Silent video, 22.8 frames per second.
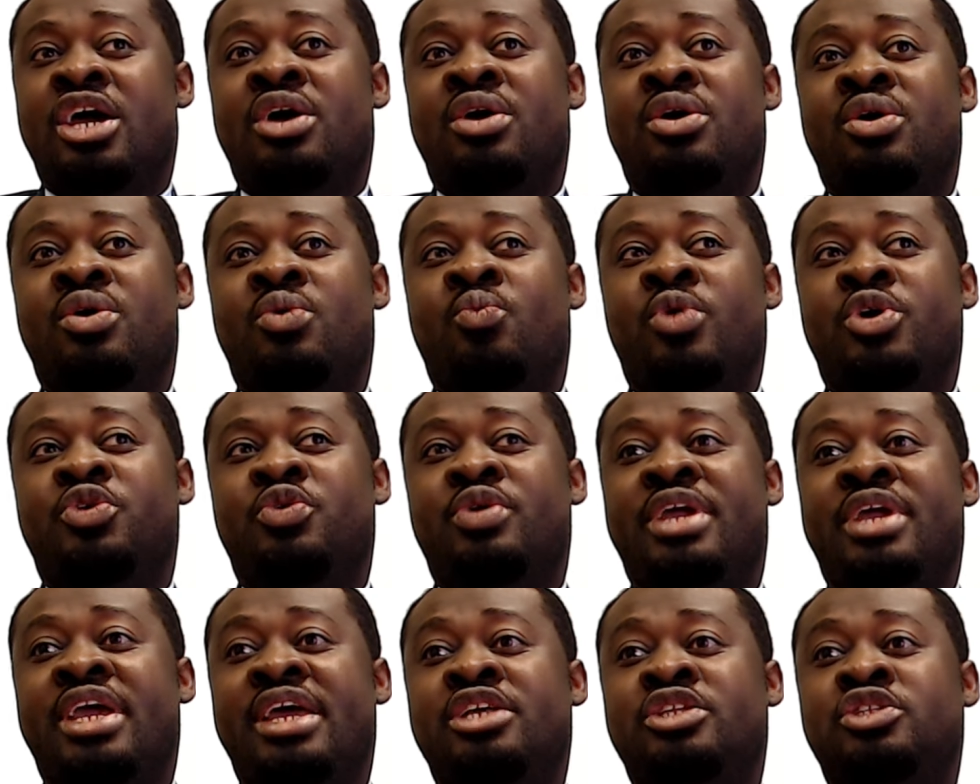when you
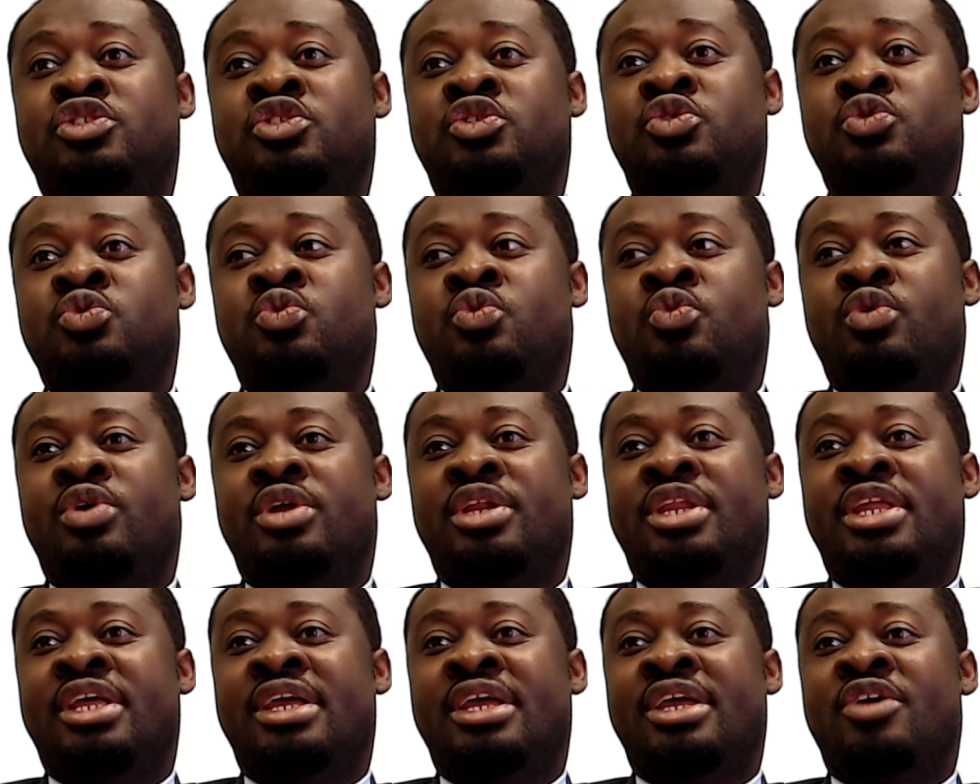get into
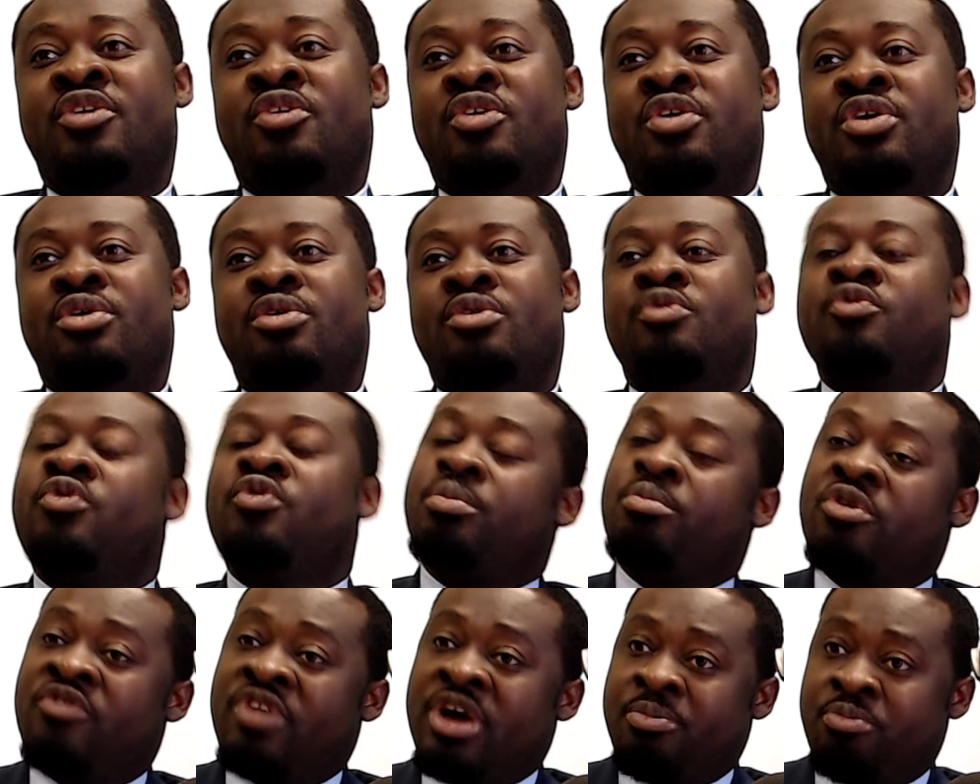the
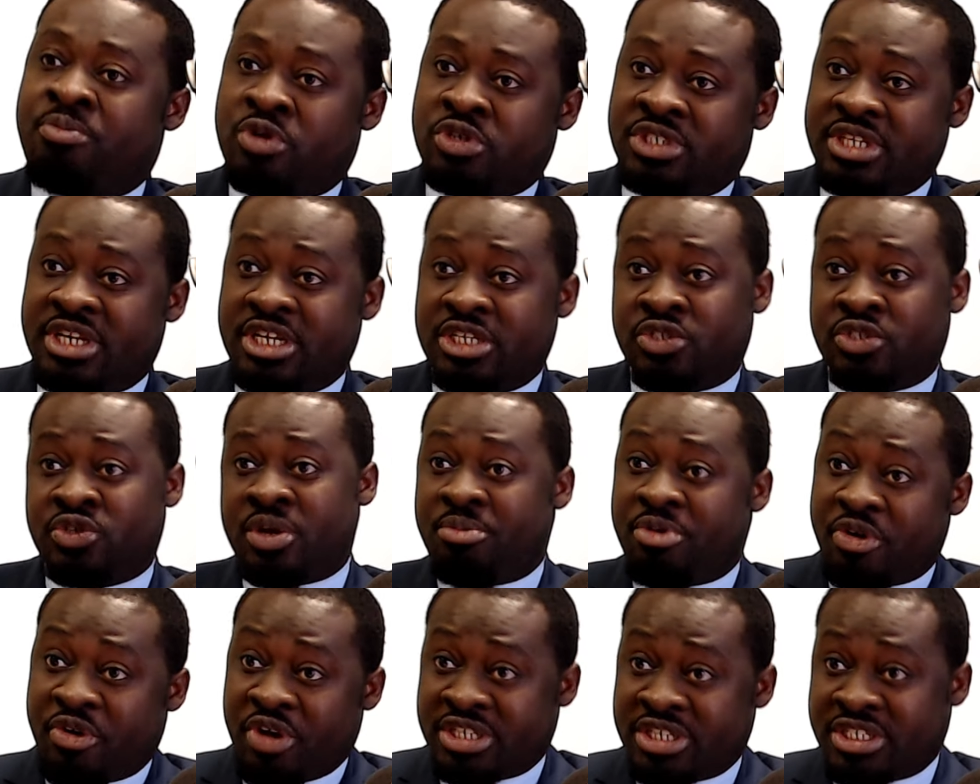removal proceedings or
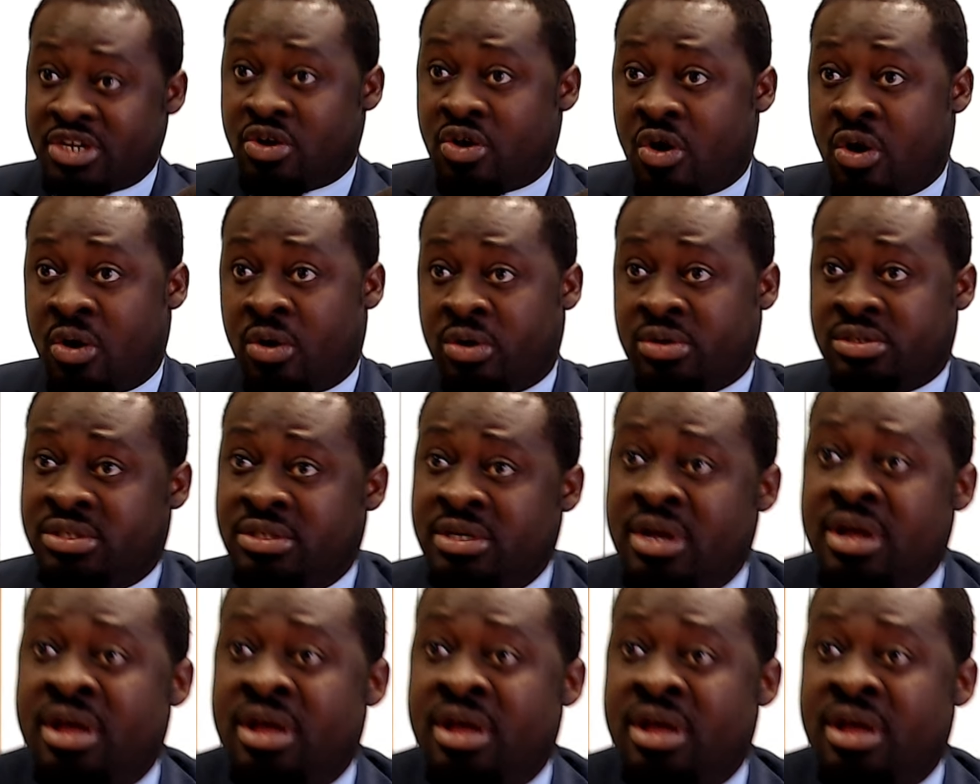immigration court,